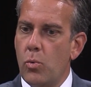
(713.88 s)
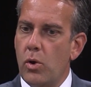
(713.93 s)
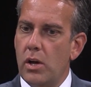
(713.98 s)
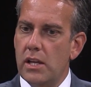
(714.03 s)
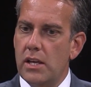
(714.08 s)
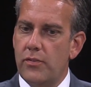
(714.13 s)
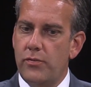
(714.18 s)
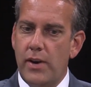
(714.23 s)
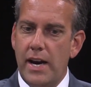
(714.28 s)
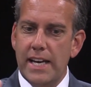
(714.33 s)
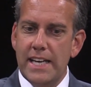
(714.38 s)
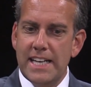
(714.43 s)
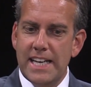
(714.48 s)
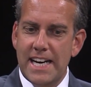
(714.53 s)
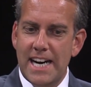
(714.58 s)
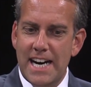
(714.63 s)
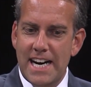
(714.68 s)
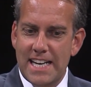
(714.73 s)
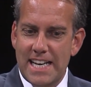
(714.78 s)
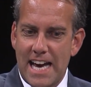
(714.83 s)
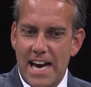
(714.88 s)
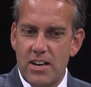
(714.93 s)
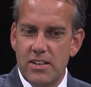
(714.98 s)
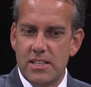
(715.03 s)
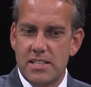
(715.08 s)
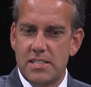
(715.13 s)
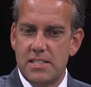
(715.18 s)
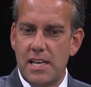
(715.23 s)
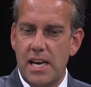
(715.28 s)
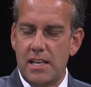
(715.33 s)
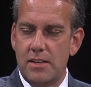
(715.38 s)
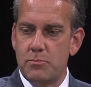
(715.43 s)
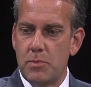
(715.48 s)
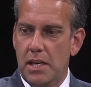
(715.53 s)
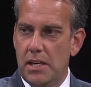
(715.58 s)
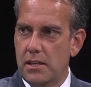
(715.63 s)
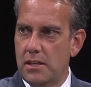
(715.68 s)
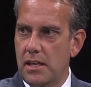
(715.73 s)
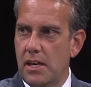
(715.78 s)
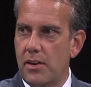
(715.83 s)
Well, if I cut out a
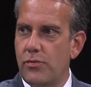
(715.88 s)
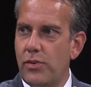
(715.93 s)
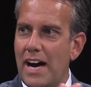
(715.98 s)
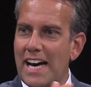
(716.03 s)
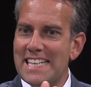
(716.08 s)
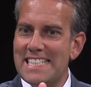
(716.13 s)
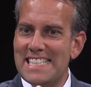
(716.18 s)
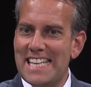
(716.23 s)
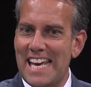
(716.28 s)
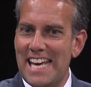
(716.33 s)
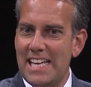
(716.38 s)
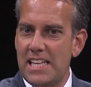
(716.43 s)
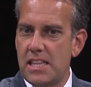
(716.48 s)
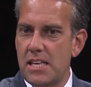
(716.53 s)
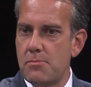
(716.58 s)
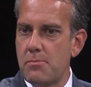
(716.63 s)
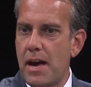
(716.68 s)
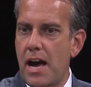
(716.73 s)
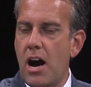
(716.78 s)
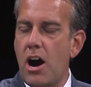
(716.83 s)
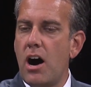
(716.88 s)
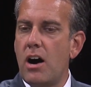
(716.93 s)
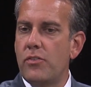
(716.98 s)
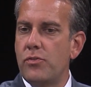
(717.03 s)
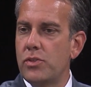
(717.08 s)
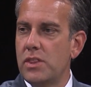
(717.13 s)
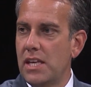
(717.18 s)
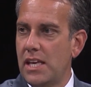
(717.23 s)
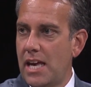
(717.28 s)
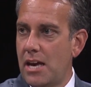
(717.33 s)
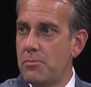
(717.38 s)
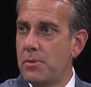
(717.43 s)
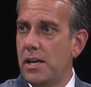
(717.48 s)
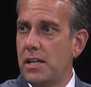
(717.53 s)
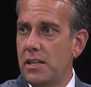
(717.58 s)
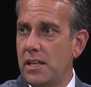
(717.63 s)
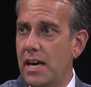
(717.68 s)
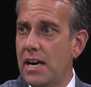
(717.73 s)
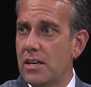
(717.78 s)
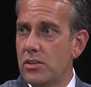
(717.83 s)
segment, if I take them off the
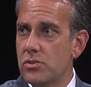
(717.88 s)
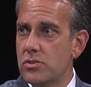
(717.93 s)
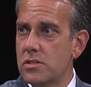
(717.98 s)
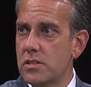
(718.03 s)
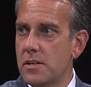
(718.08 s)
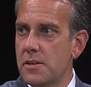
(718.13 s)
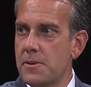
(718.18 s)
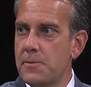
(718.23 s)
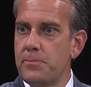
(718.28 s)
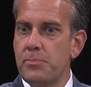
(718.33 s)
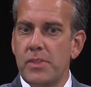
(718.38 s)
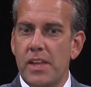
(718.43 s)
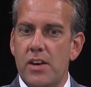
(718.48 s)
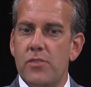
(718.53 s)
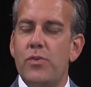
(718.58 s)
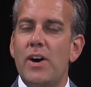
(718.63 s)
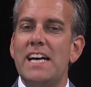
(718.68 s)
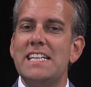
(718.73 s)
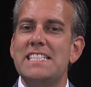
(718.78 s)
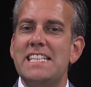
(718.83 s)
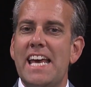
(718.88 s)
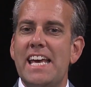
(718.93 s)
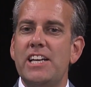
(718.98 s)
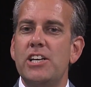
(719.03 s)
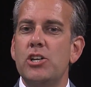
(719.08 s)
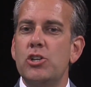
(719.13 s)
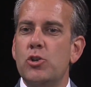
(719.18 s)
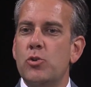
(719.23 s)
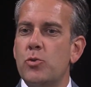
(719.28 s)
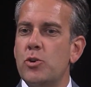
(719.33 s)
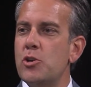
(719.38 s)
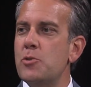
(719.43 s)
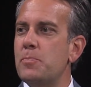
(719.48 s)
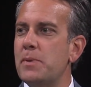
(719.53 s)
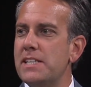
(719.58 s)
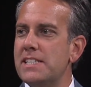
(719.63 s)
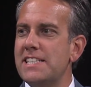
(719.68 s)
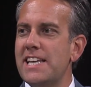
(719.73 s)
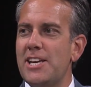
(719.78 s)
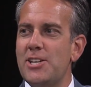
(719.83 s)
MLS, if I take a group
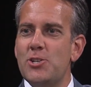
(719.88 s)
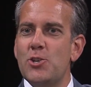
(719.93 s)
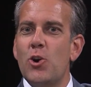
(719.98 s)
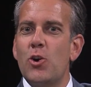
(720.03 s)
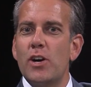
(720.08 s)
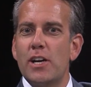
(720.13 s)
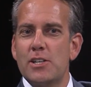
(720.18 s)
and say you're